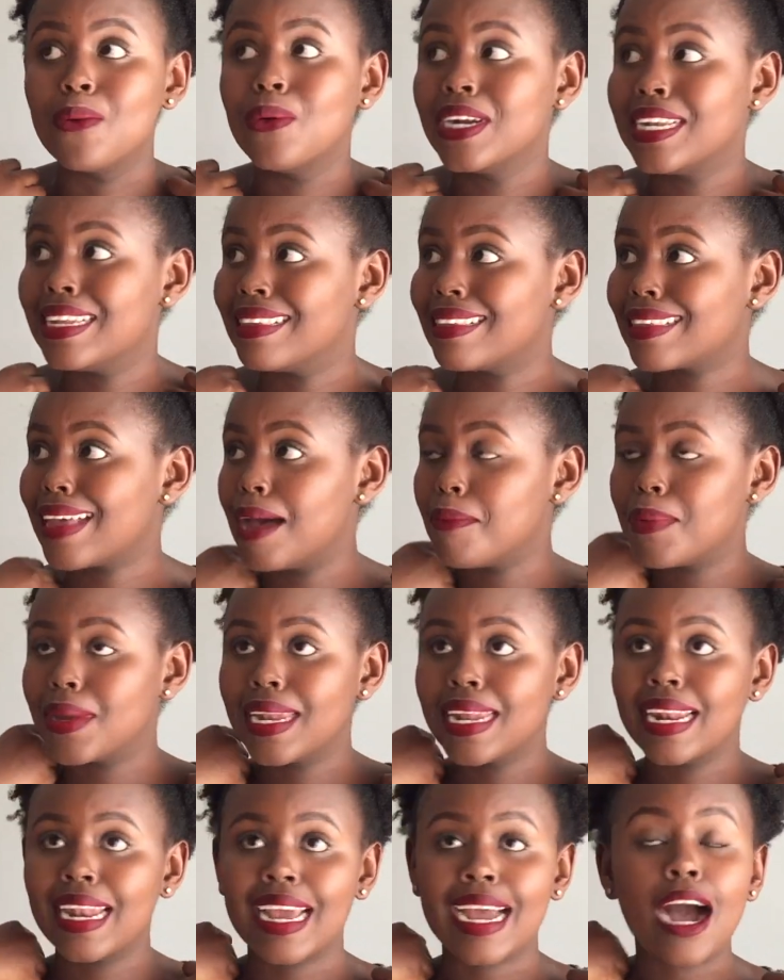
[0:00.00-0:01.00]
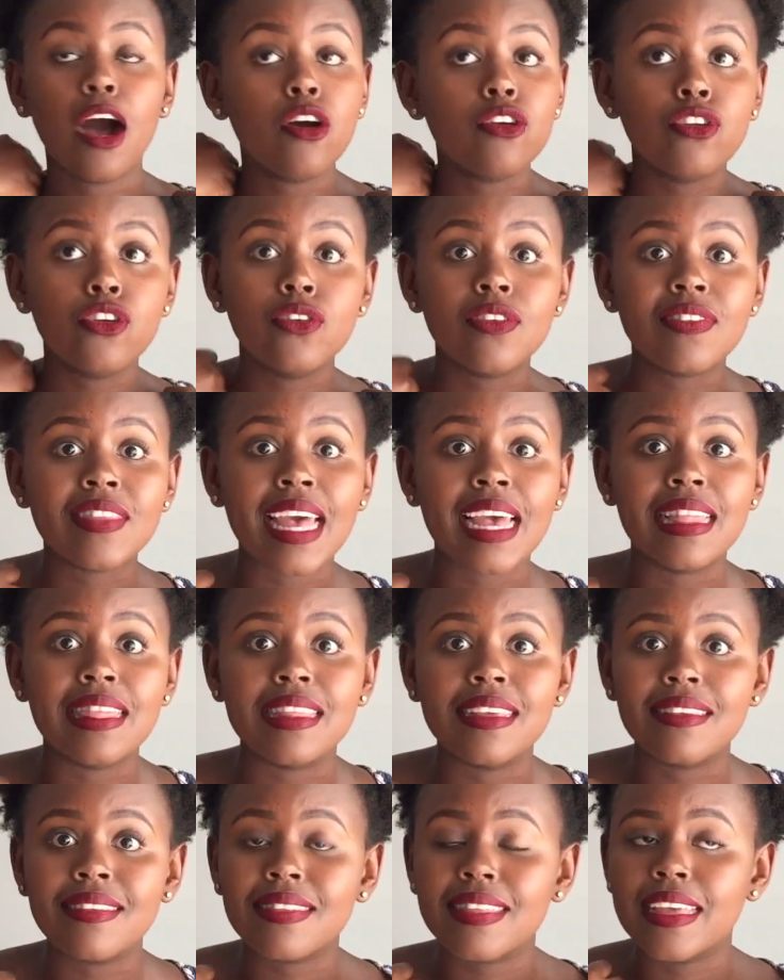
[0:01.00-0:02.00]
Like, how do you style
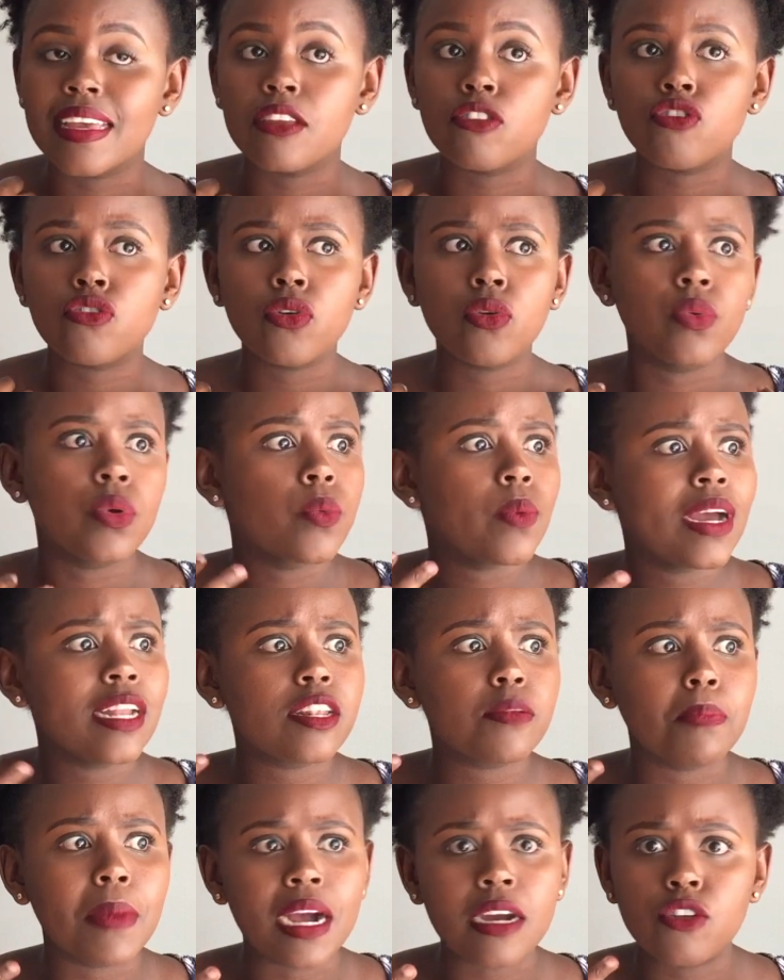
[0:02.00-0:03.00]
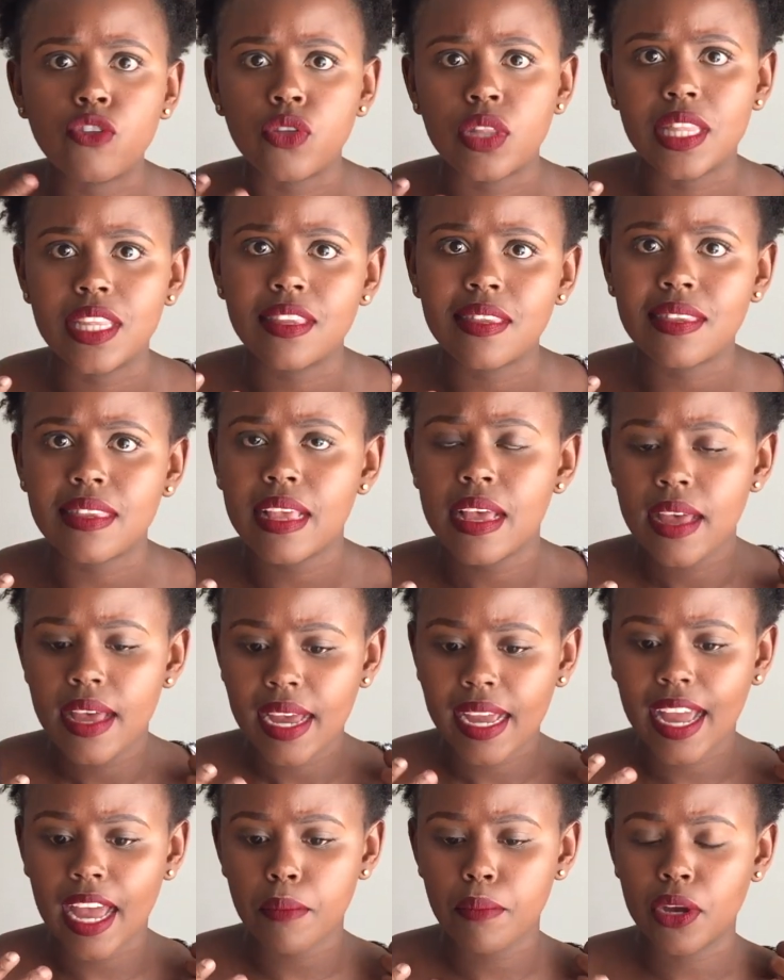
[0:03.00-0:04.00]
this thing? So we went back to this
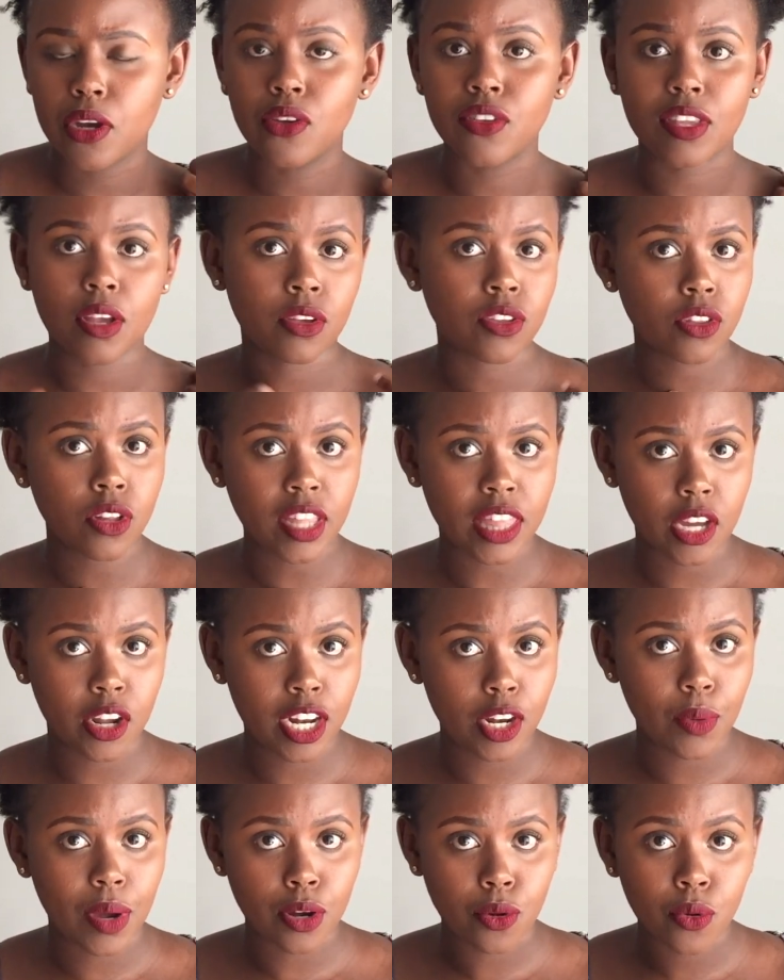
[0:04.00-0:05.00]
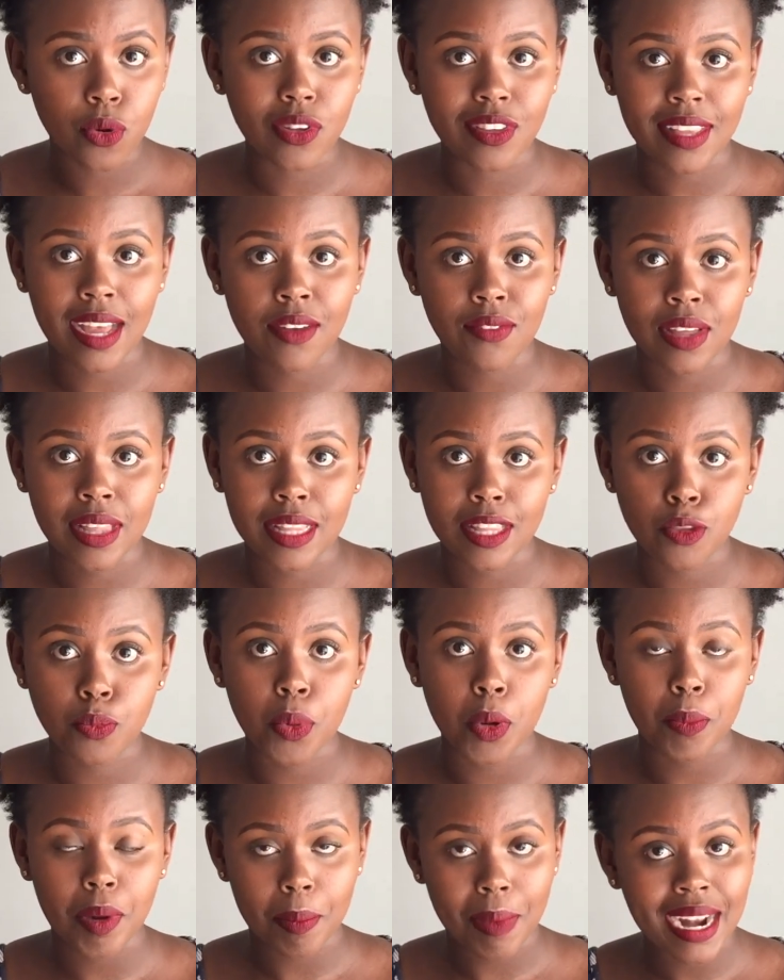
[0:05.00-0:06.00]
guy because I was not the only one who was having this
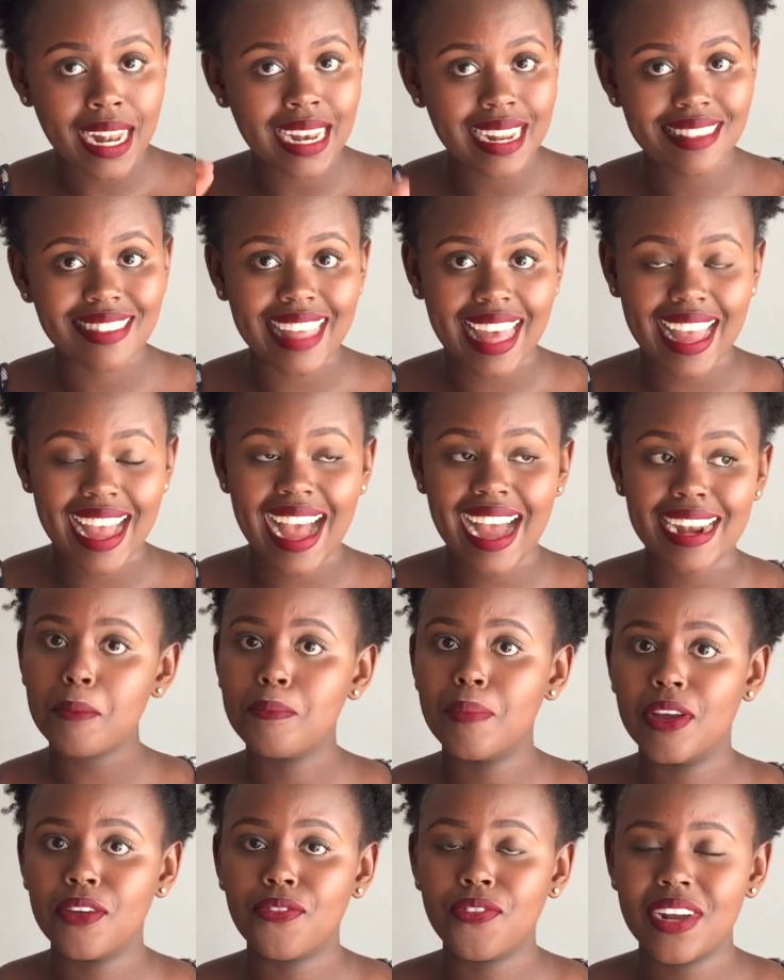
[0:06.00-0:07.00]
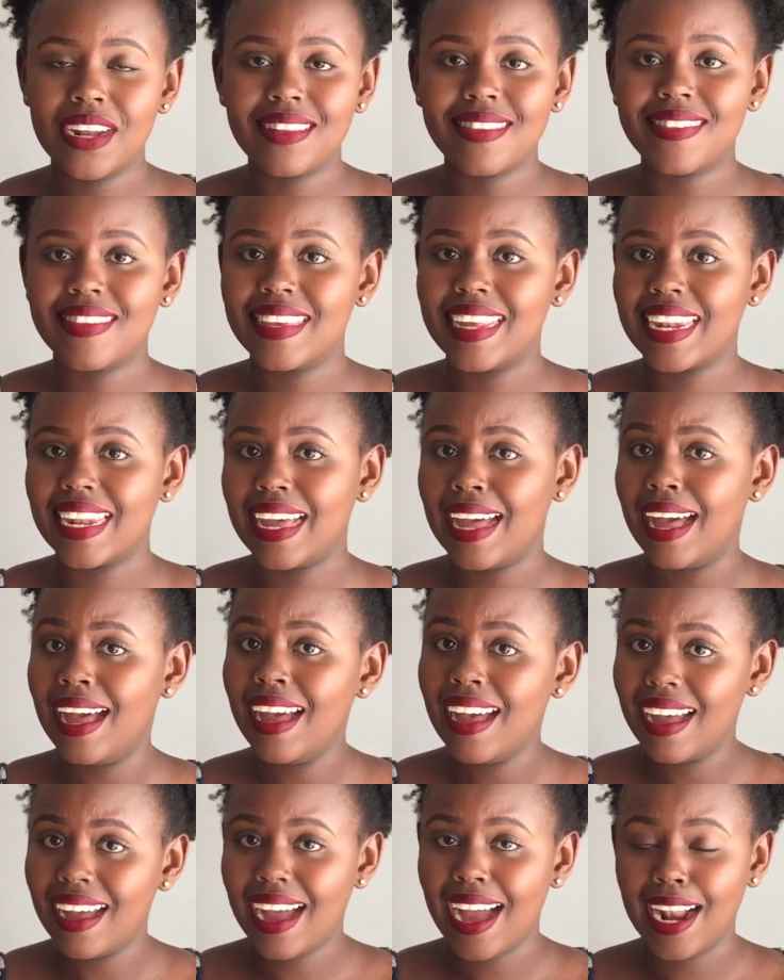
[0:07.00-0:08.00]
problem. At least I had my friend Celia
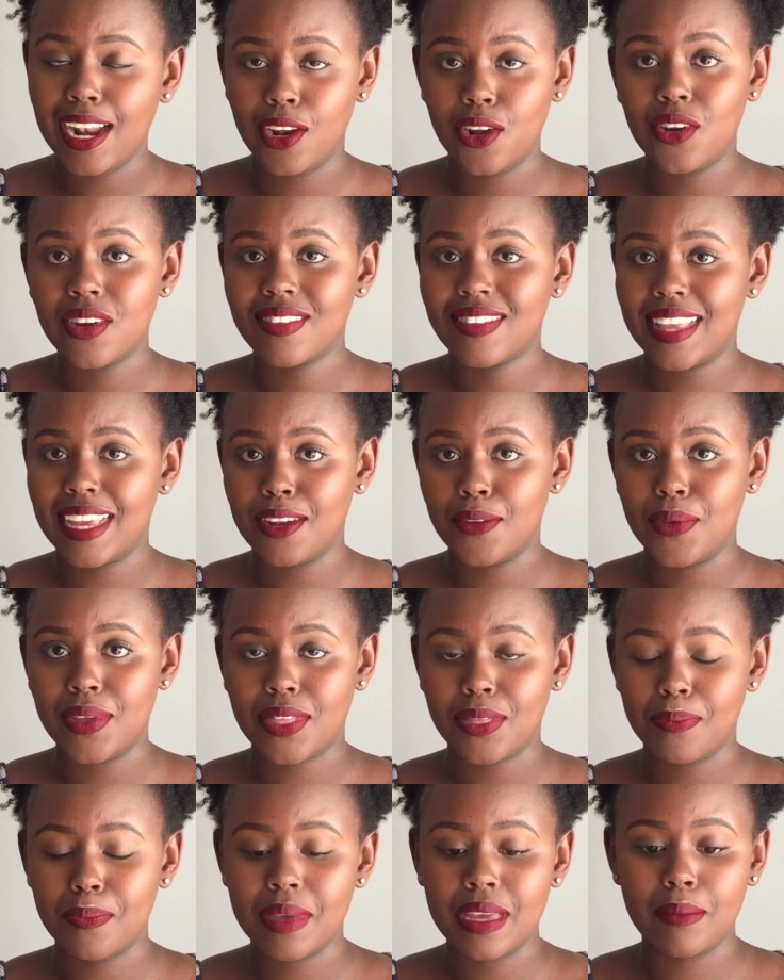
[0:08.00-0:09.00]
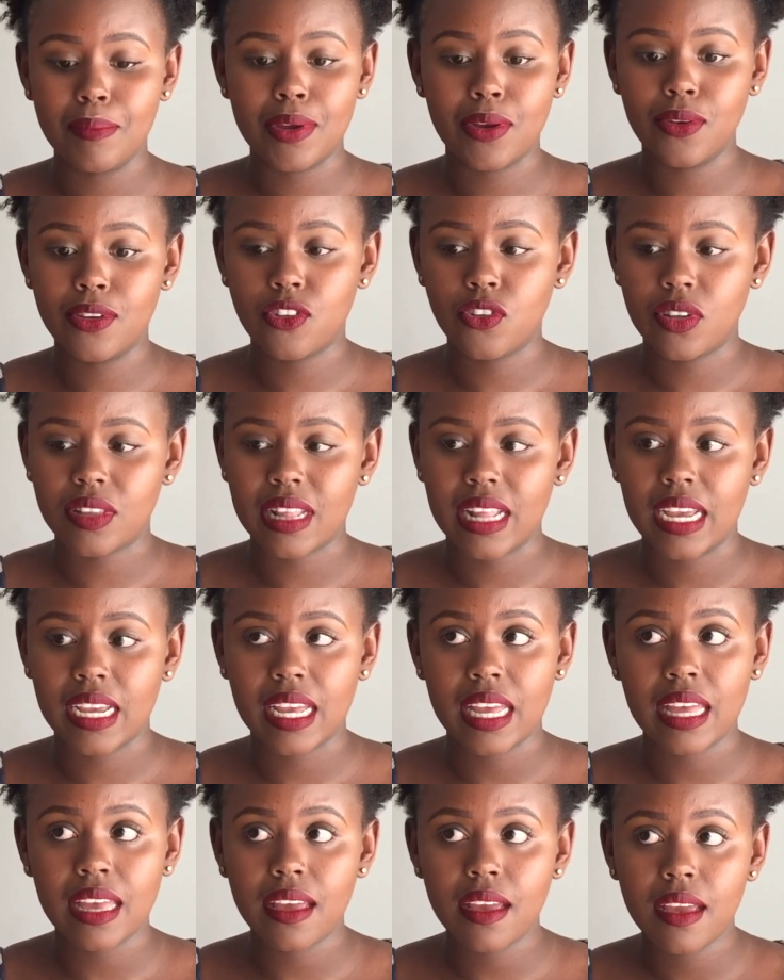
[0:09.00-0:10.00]
alongside with me because she was like,
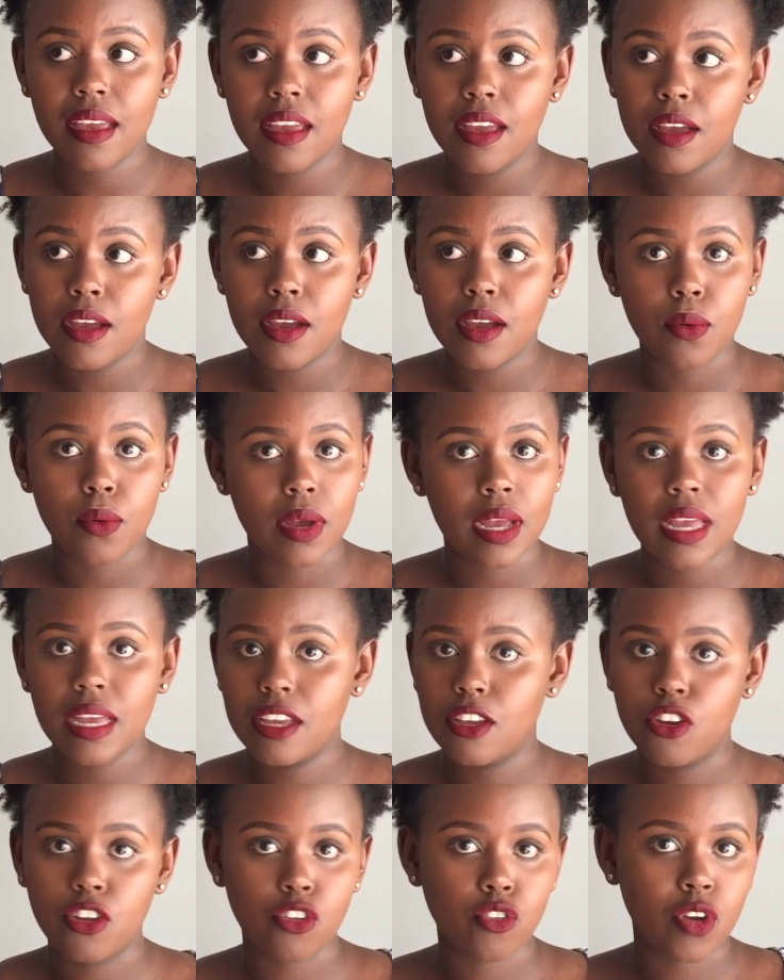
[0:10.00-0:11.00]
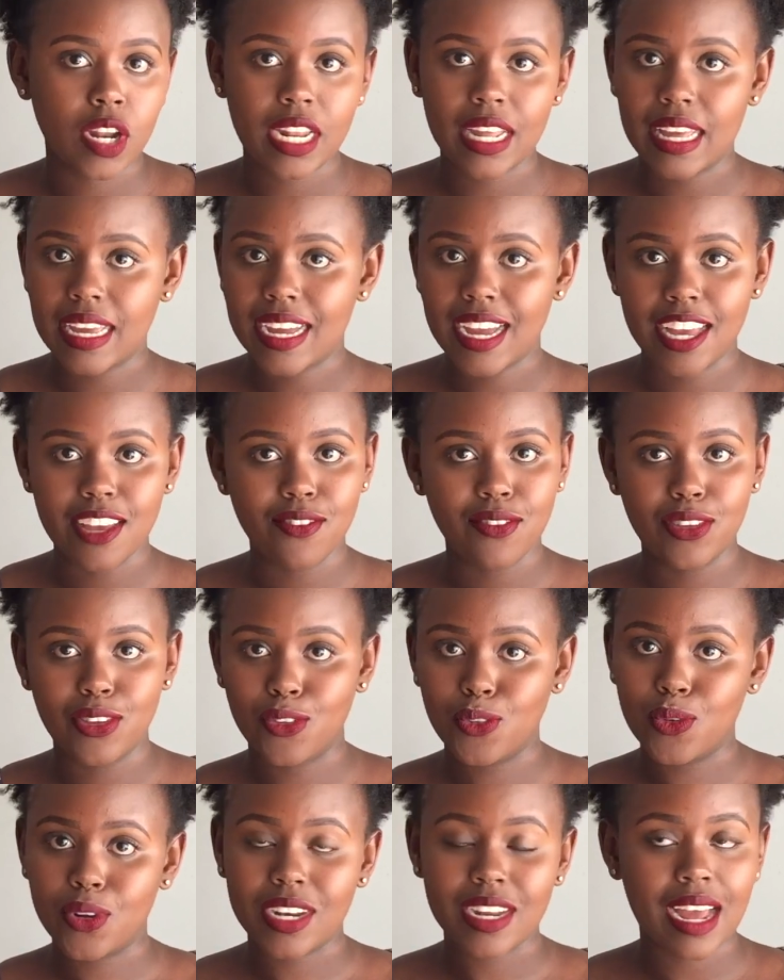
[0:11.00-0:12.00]
hey, hiyo nywele ikai
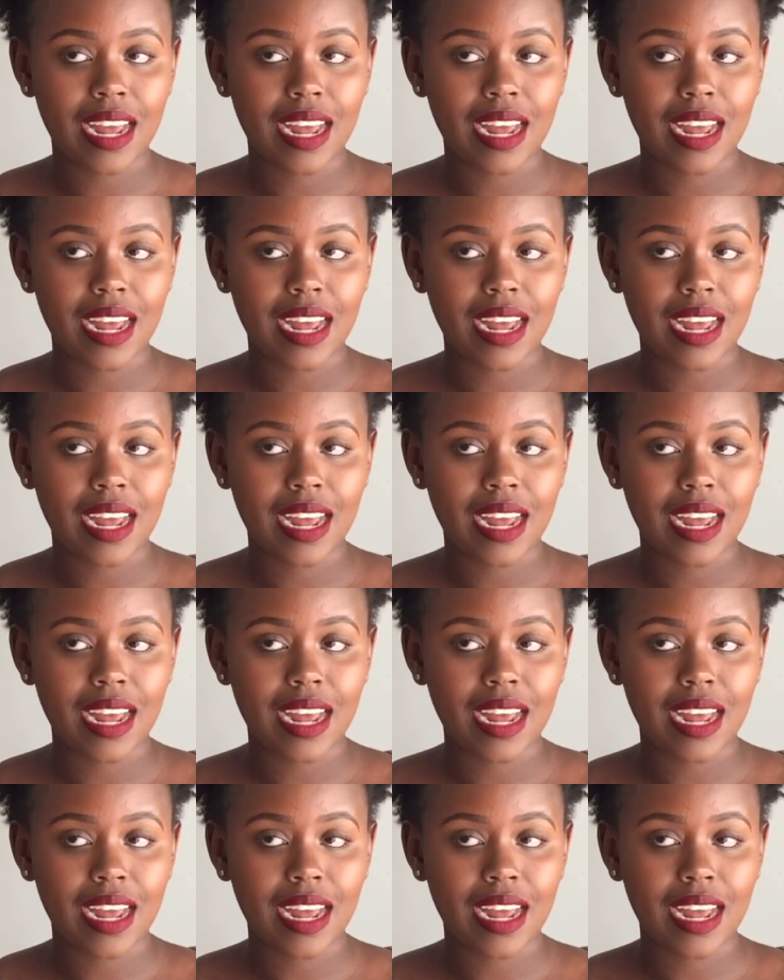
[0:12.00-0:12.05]
vizuri.